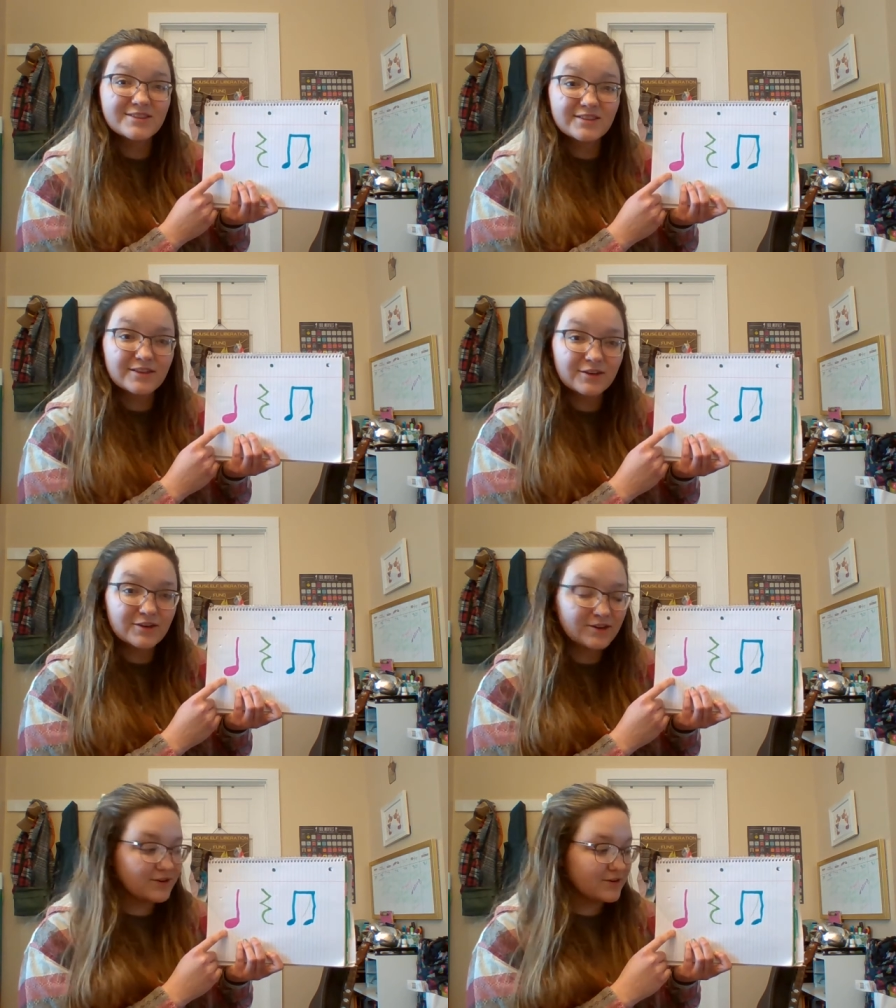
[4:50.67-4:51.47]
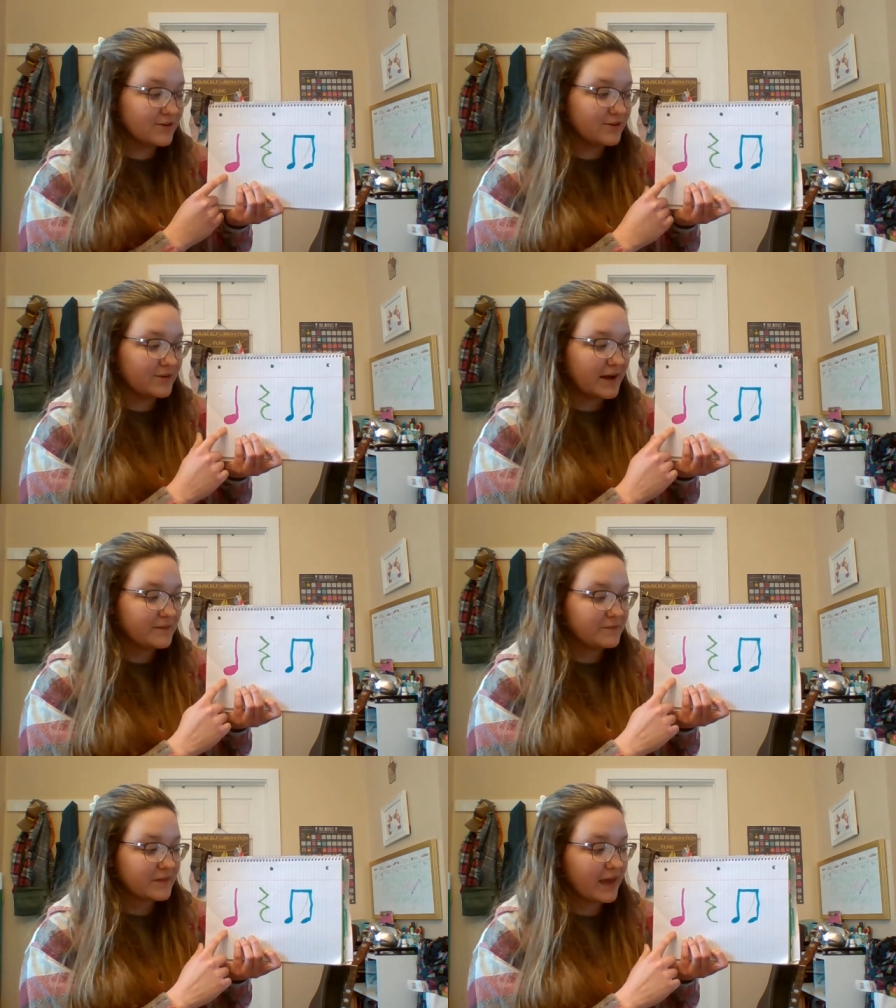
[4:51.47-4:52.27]
Do.
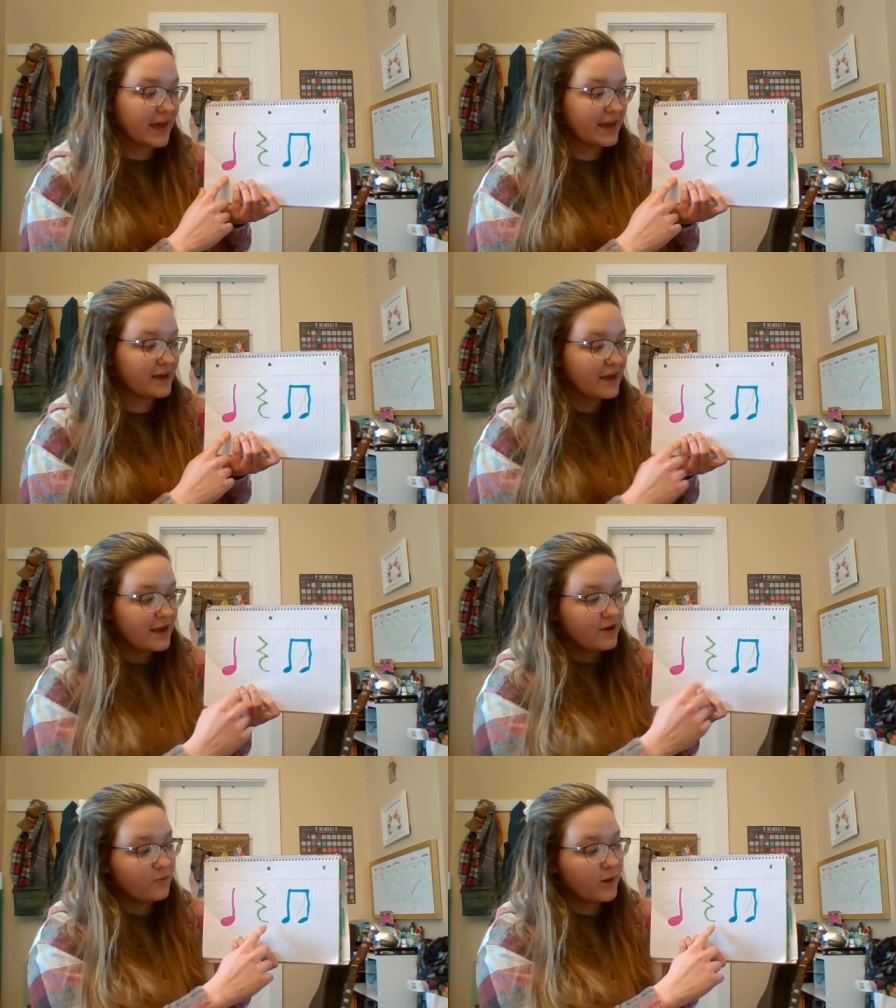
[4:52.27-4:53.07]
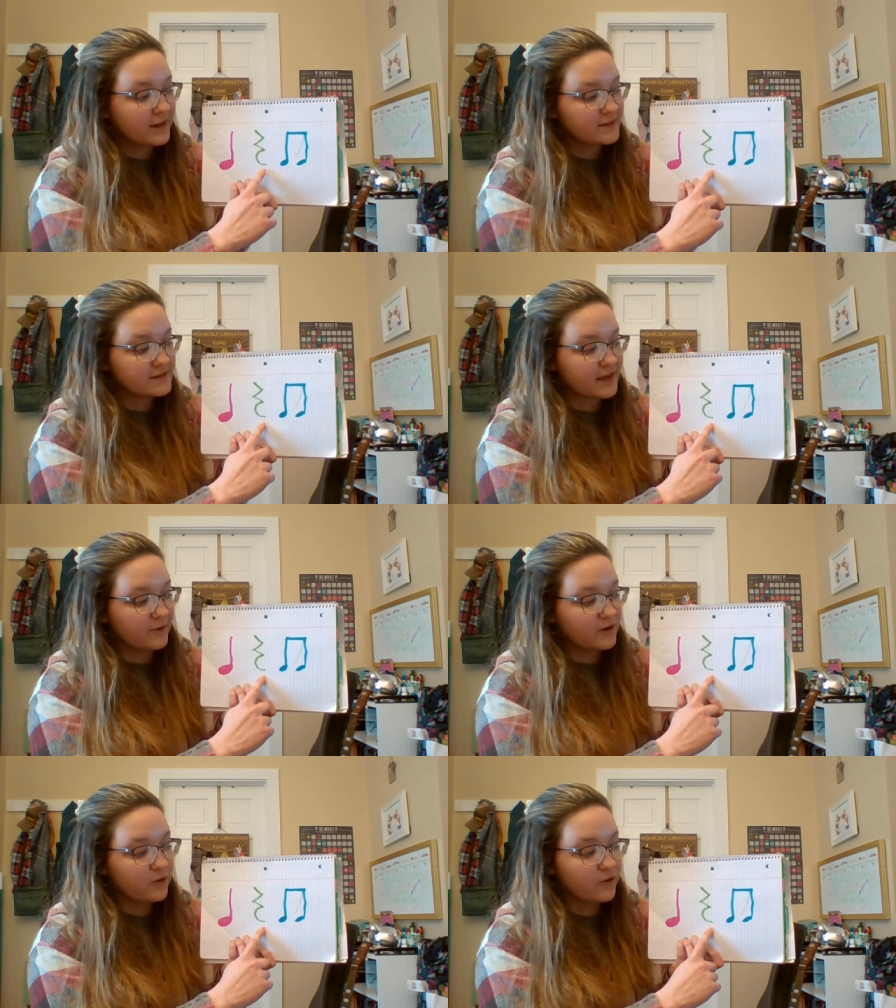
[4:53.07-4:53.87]
Okay, what does
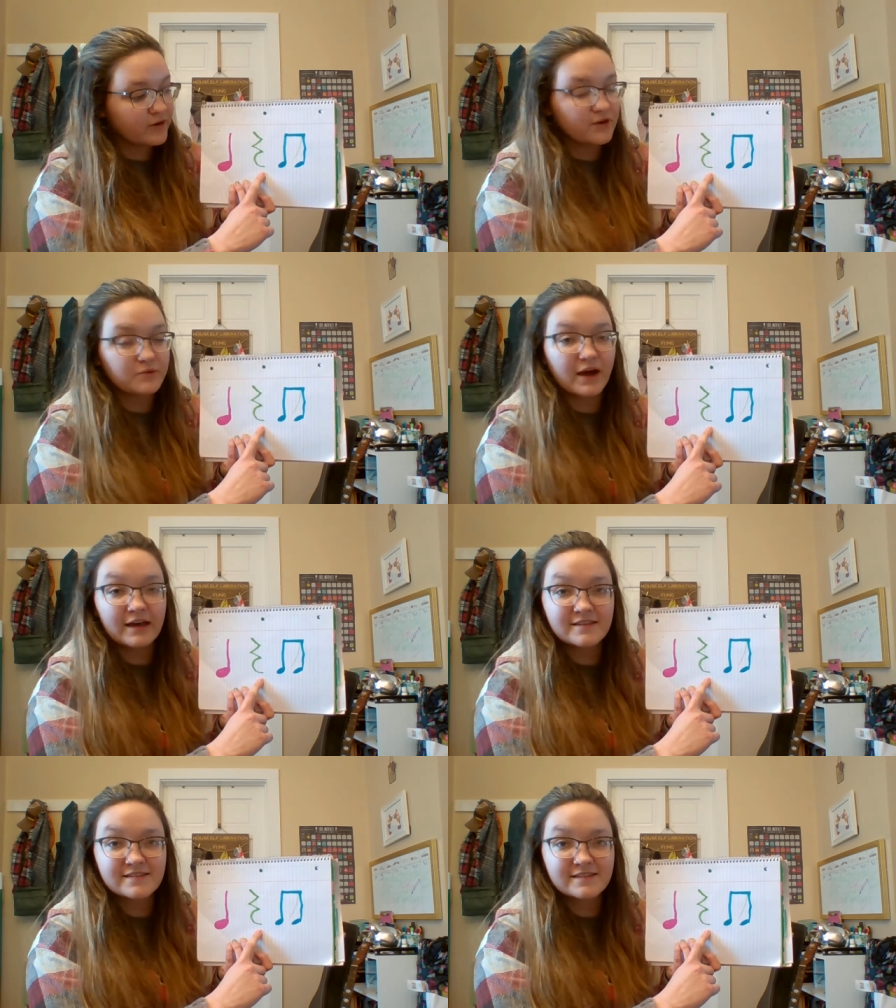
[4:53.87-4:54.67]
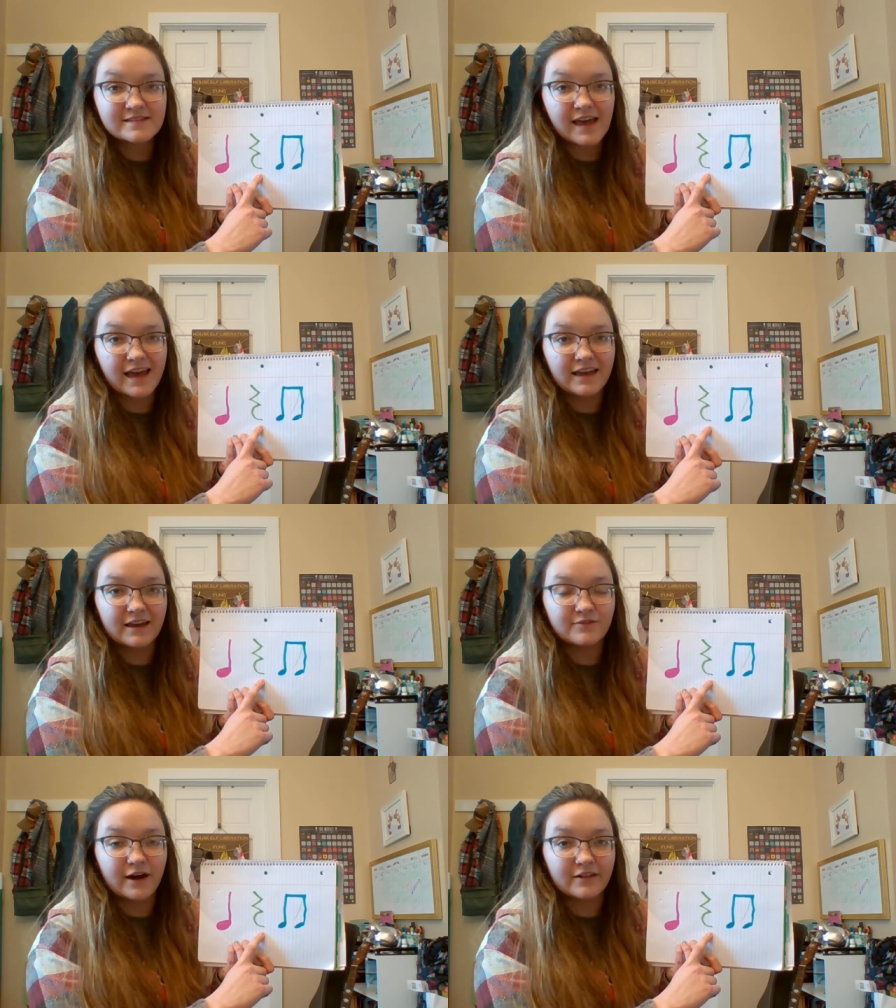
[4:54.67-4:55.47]
our quarter rest say
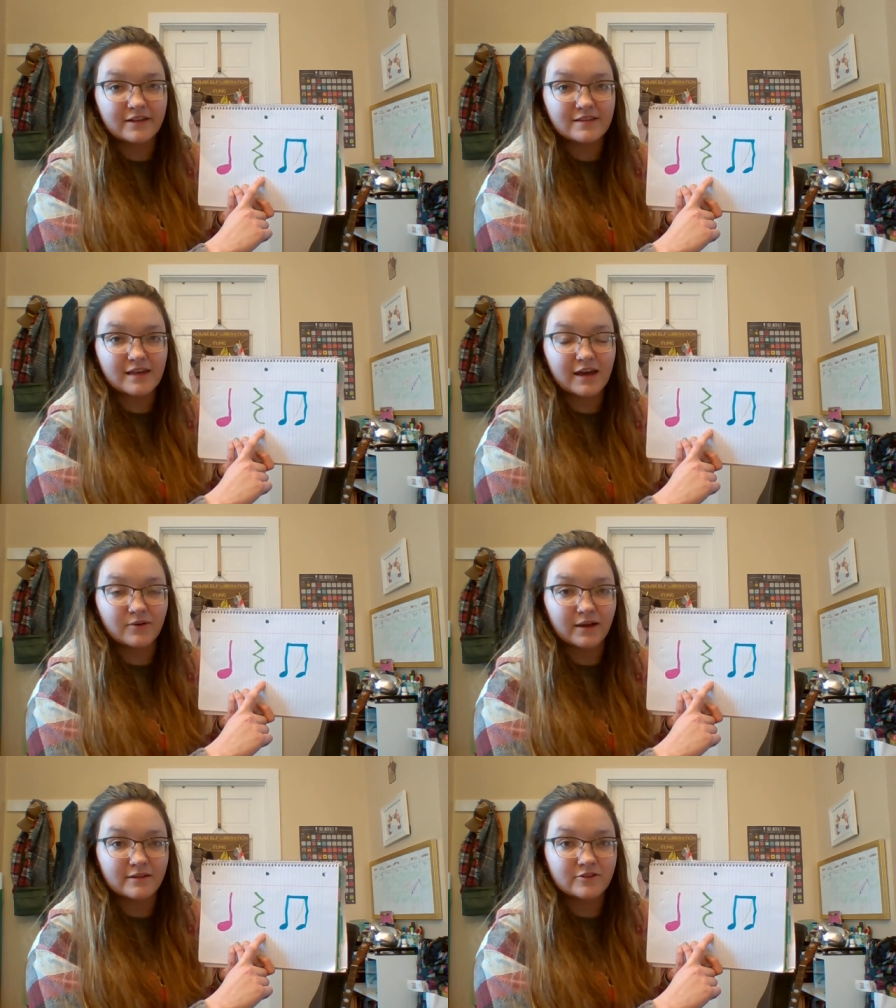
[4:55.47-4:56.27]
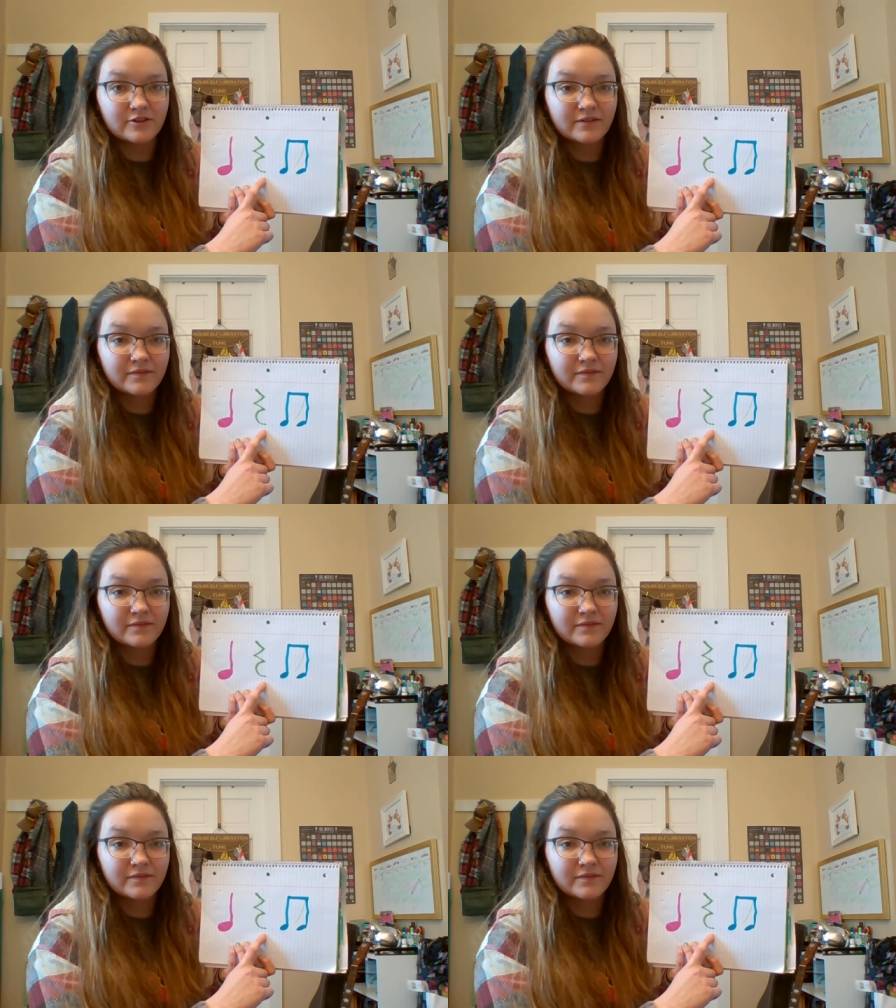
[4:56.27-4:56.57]
in Rollins language?